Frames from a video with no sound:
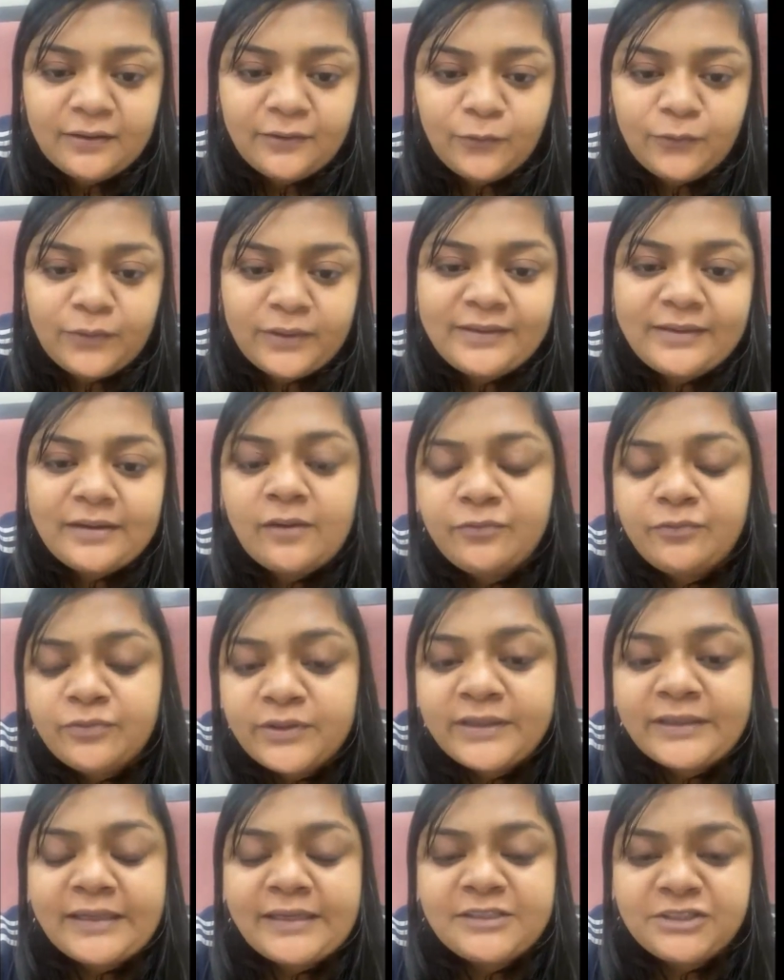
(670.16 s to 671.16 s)
You can
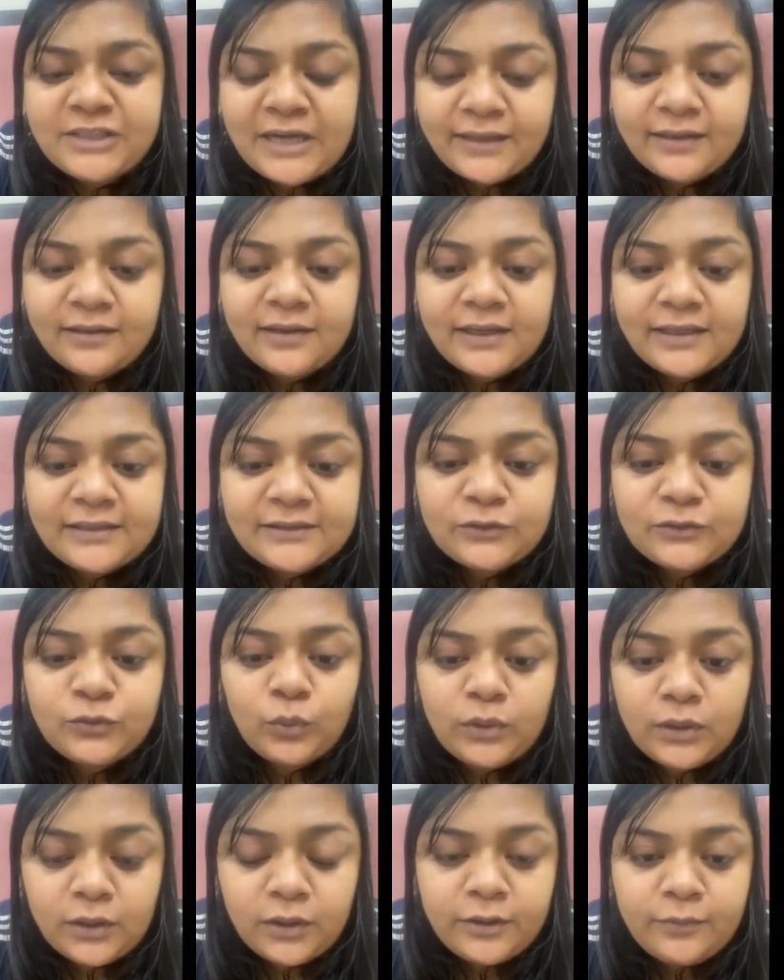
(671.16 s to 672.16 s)
definitely channelize
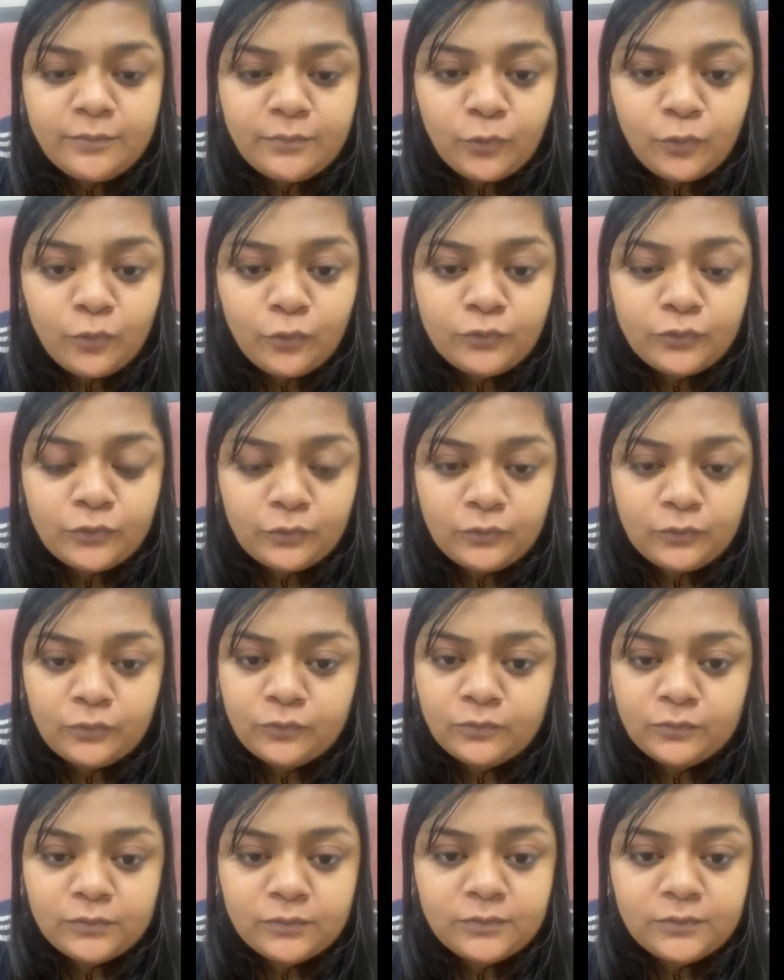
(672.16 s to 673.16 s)
to learn more, to